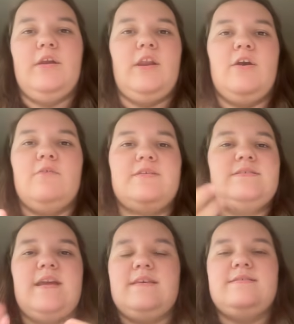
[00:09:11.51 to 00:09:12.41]

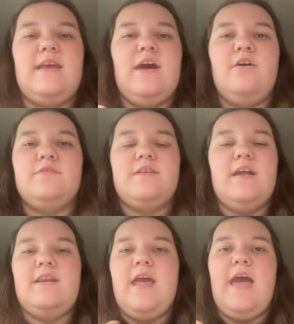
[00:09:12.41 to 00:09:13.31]

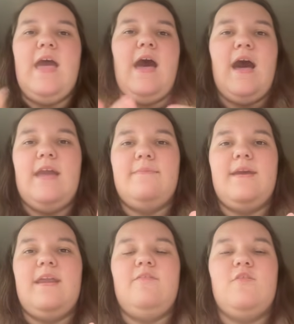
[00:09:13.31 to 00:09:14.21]
estatesales.net,
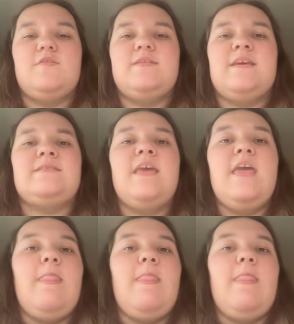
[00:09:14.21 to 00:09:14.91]
HiBid, those things,